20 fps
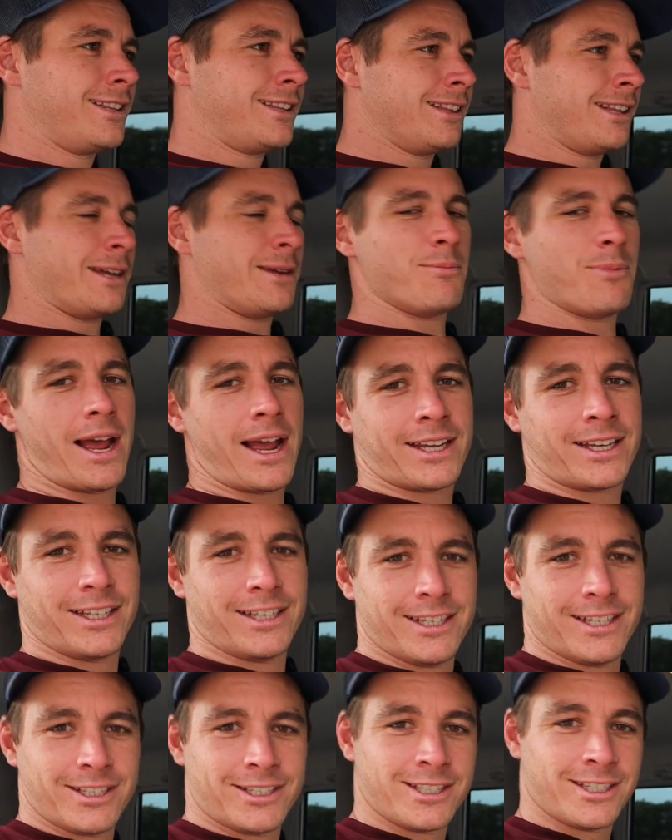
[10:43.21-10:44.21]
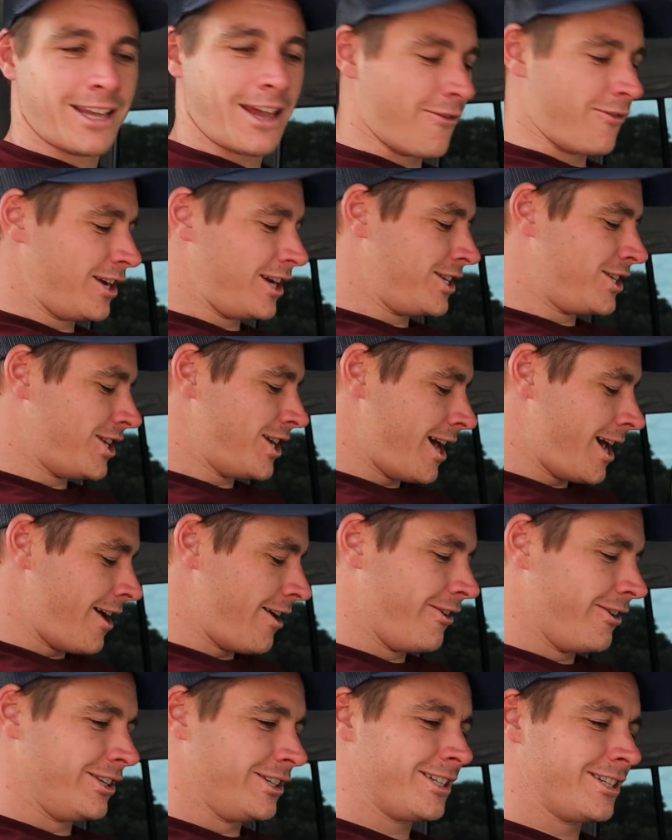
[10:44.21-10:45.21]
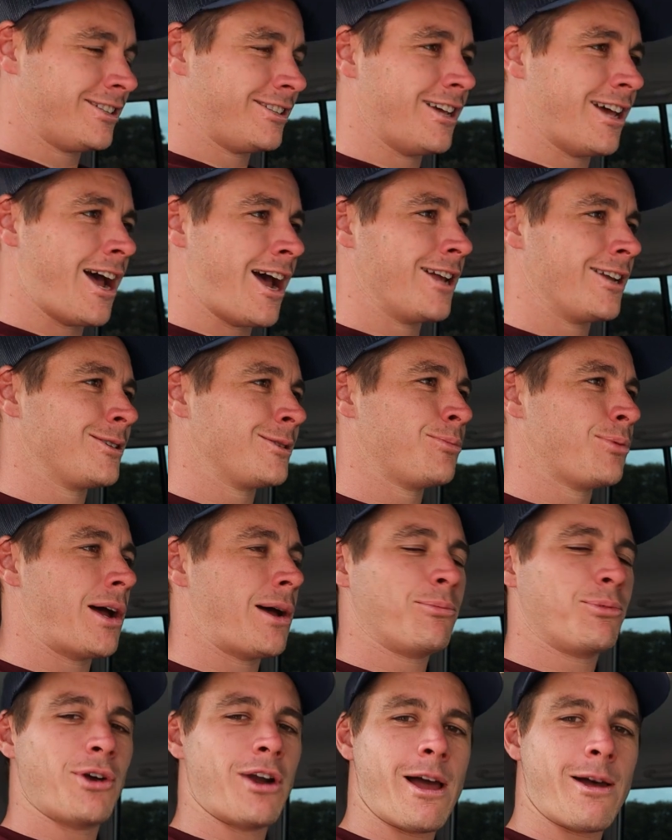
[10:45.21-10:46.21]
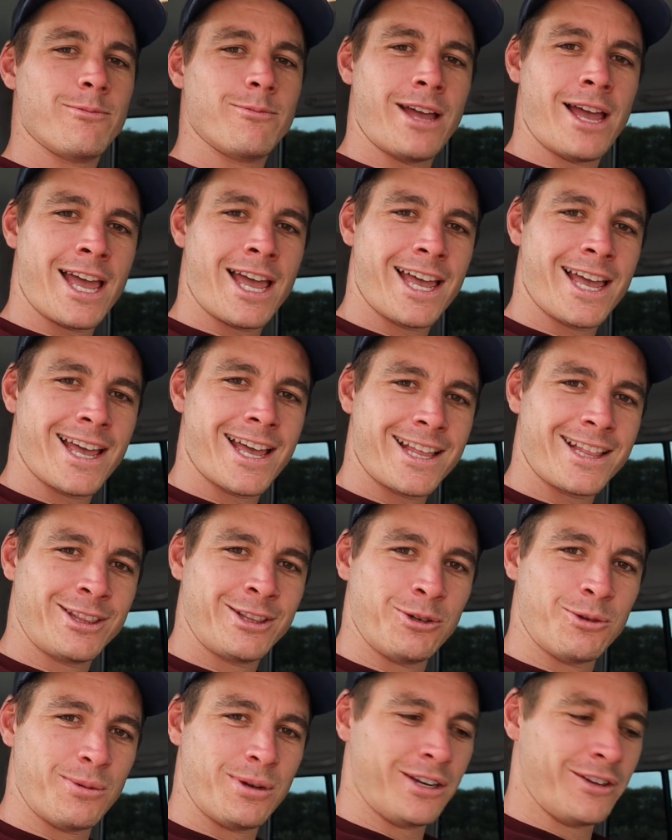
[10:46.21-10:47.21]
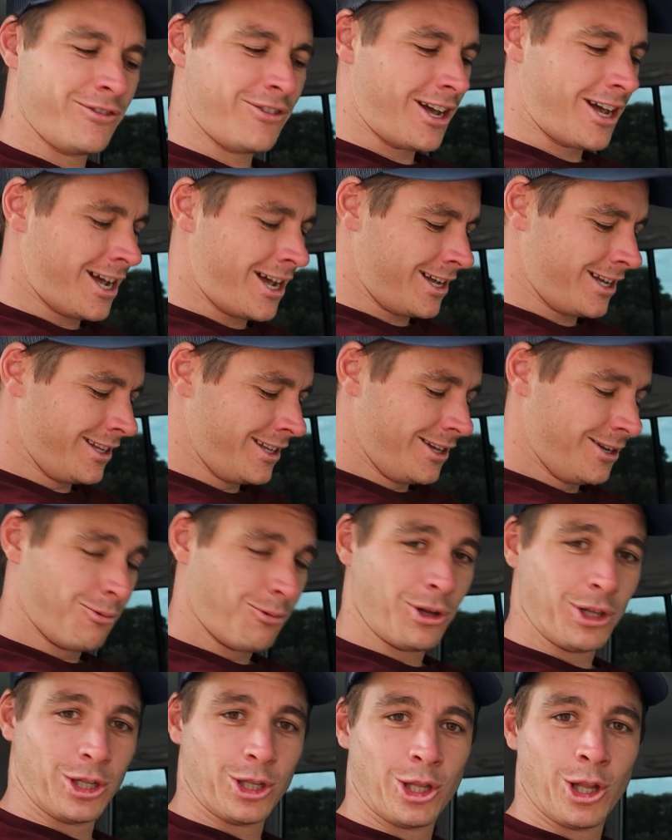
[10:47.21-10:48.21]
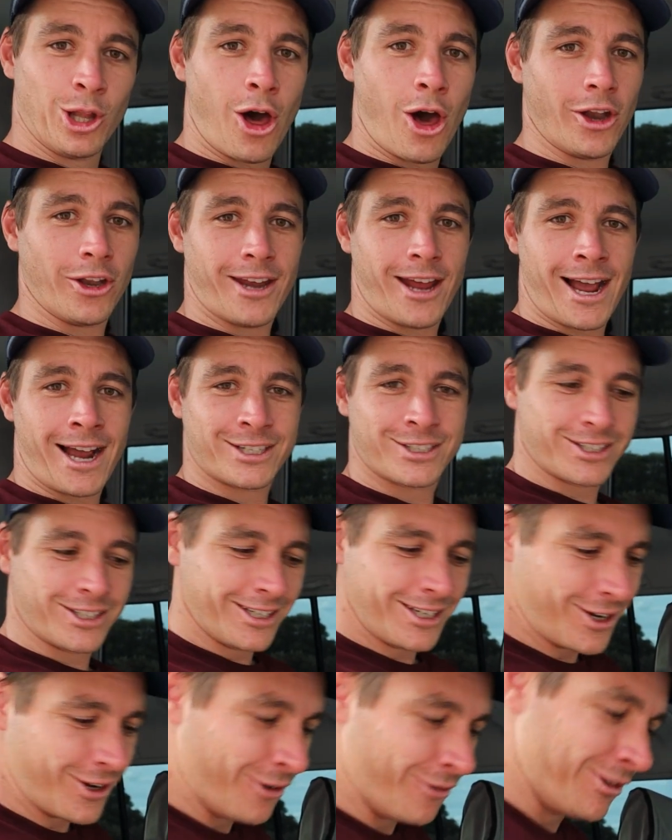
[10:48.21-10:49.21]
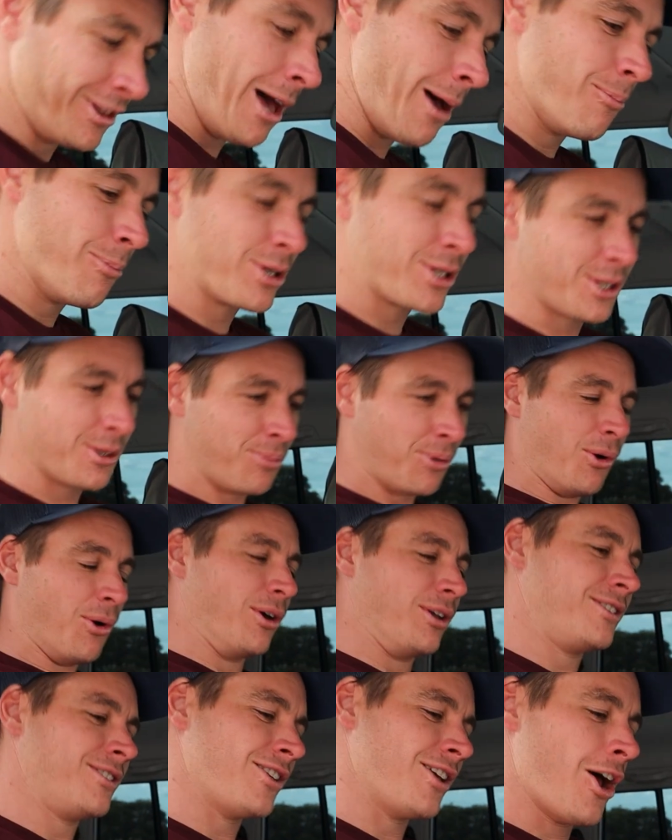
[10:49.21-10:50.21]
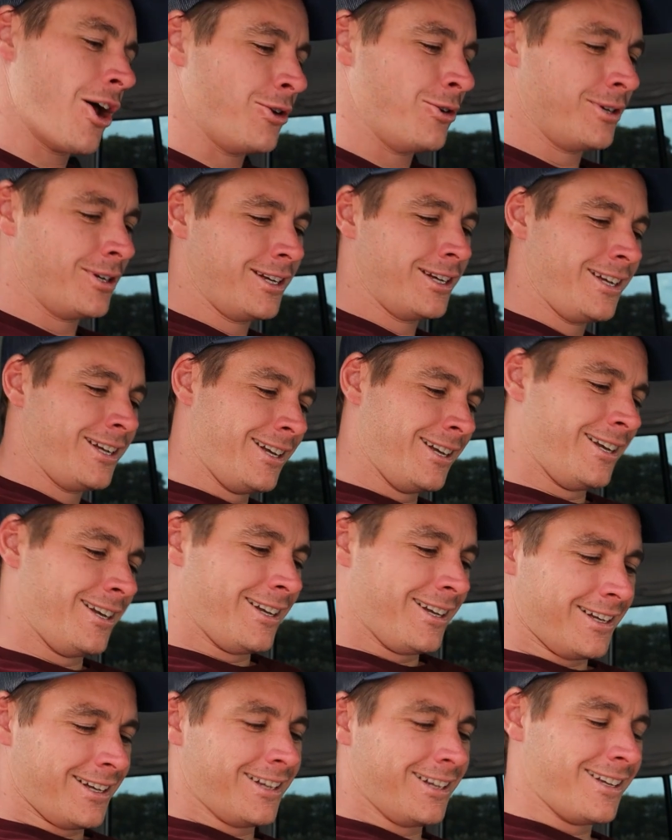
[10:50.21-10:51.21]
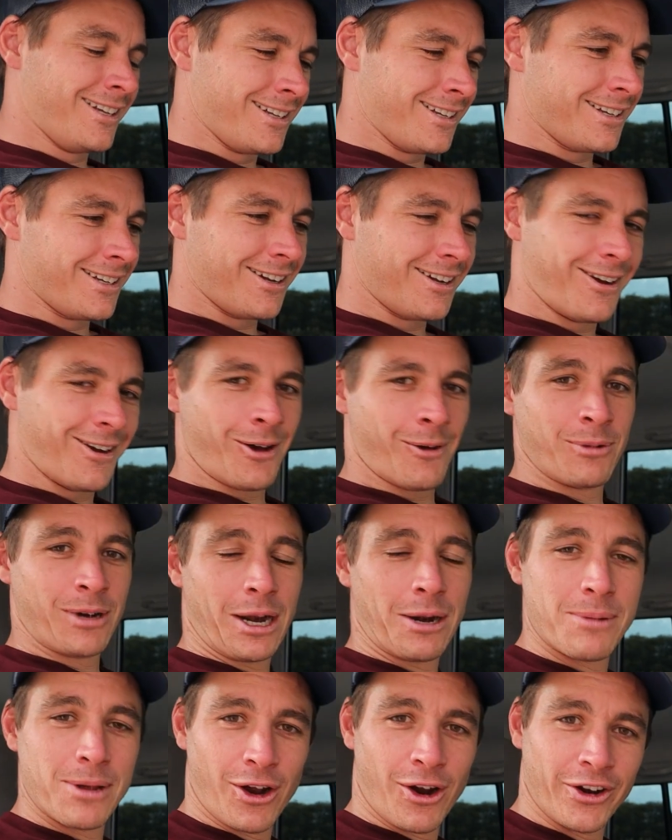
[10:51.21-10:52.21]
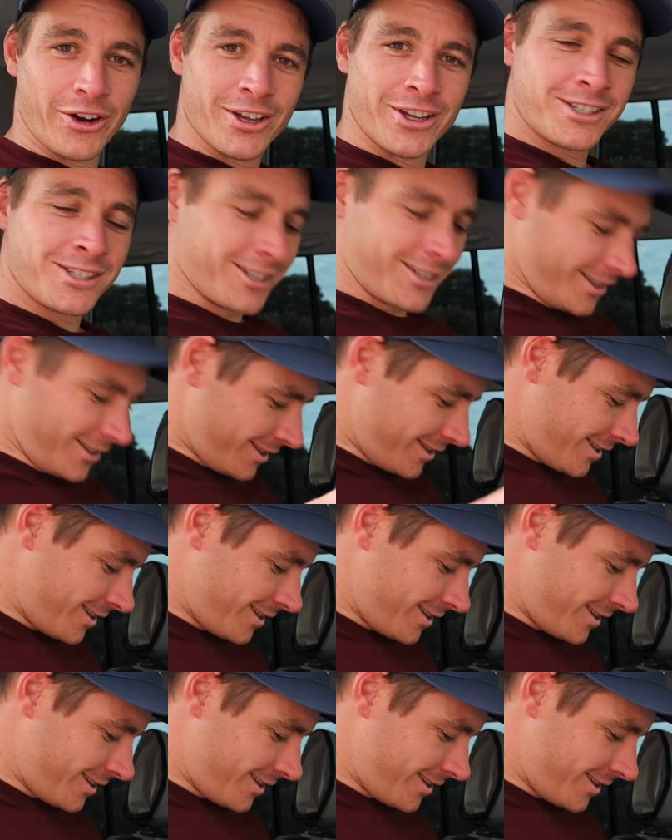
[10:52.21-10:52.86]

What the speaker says: Lean back in your 70 chair and just pump her up. A little bit of well, a lot actually of lumbar support. So I'm going to be honest,